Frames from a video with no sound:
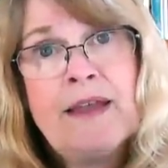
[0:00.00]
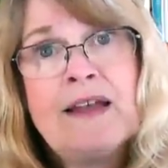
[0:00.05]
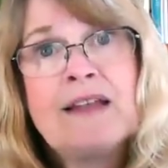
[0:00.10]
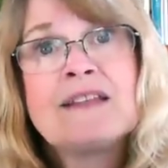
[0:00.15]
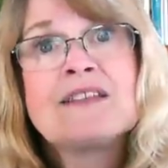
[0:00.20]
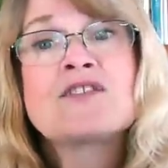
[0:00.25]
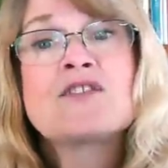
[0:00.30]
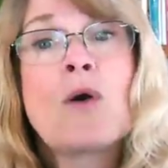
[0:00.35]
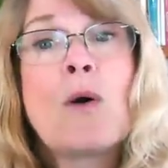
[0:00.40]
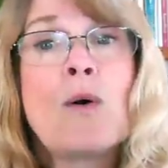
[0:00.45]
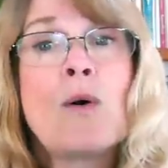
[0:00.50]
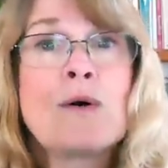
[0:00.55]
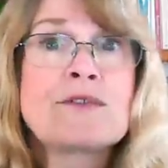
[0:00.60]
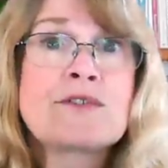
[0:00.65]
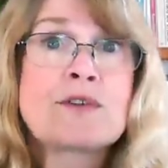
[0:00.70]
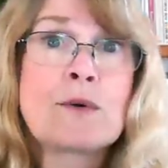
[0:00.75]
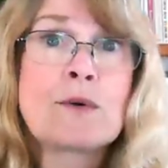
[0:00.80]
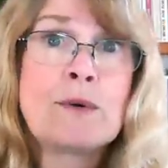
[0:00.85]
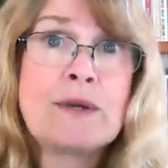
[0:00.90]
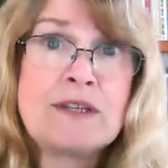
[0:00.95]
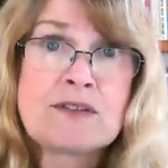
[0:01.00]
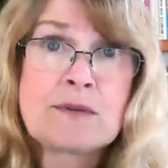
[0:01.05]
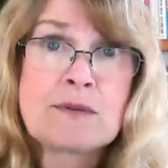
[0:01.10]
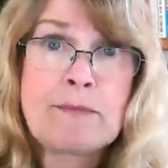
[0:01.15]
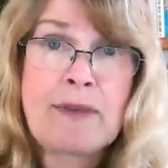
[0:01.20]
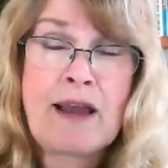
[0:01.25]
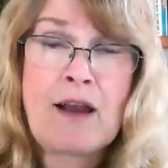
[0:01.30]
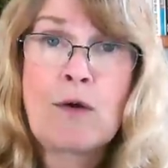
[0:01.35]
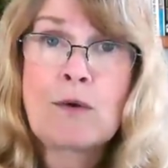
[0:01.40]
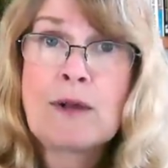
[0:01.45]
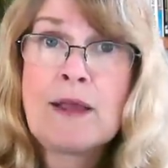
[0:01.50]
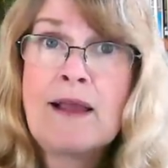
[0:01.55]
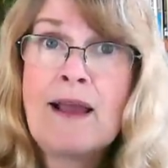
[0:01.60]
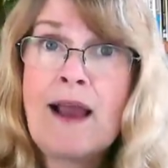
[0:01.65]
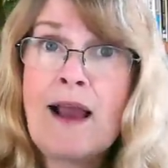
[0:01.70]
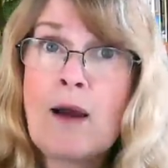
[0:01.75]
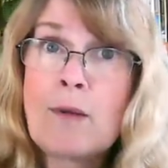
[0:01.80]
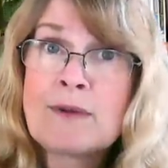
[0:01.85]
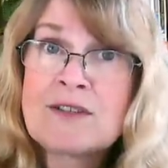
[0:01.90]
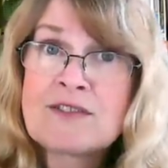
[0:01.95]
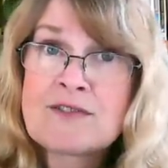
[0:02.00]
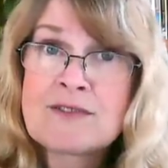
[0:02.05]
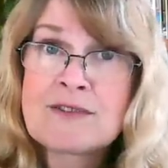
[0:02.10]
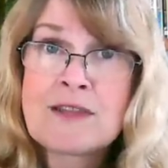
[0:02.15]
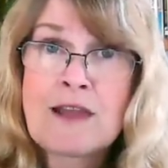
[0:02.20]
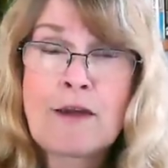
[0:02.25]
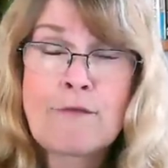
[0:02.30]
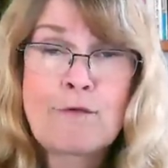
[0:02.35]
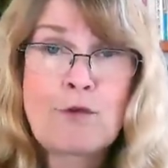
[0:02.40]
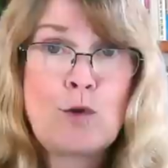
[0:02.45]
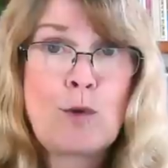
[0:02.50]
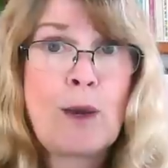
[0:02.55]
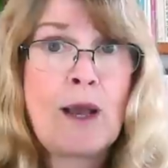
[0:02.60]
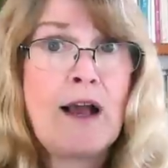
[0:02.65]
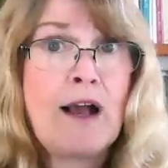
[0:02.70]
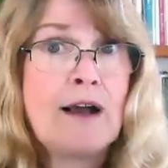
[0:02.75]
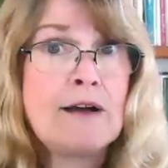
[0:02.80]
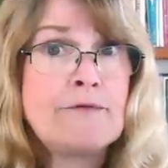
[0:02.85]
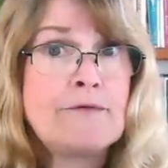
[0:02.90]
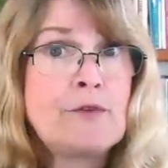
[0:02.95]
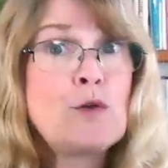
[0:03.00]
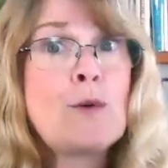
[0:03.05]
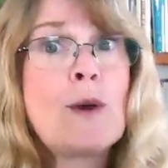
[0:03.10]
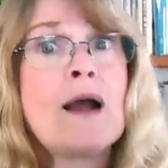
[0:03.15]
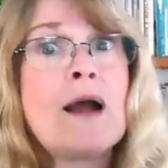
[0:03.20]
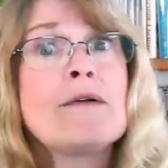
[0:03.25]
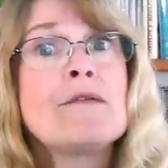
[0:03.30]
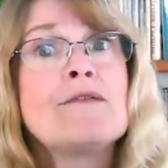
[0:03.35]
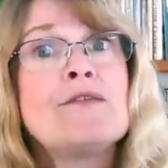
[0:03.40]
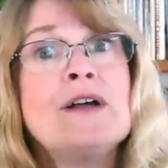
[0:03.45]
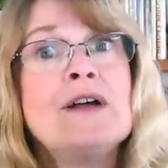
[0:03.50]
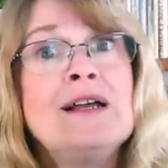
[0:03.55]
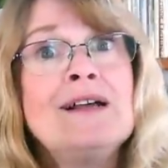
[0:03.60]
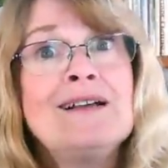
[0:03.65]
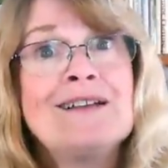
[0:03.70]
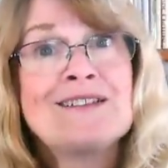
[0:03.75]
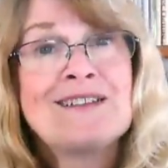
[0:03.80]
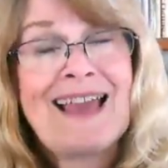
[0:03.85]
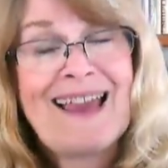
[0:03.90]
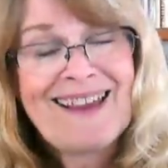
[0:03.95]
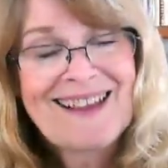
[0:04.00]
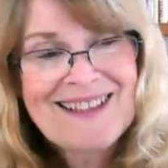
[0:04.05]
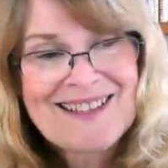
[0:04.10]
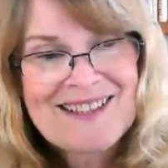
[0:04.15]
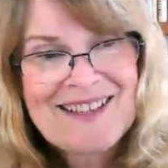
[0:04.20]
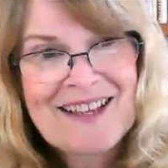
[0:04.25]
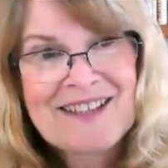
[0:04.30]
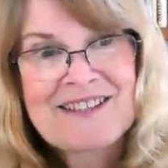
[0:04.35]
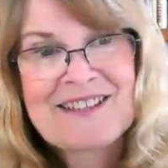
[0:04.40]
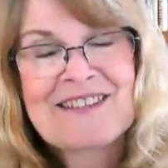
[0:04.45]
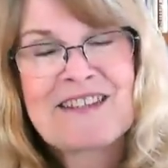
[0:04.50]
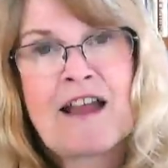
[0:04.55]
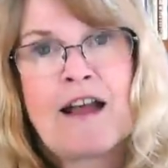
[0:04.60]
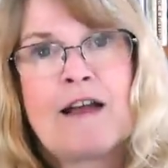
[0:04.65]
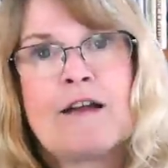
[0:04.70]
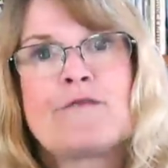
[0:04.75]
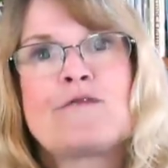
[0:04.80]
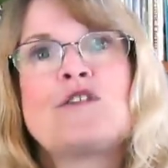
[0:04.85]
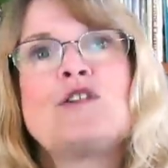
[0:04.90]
This also is about how much stuff you have. Do you have excess stuff?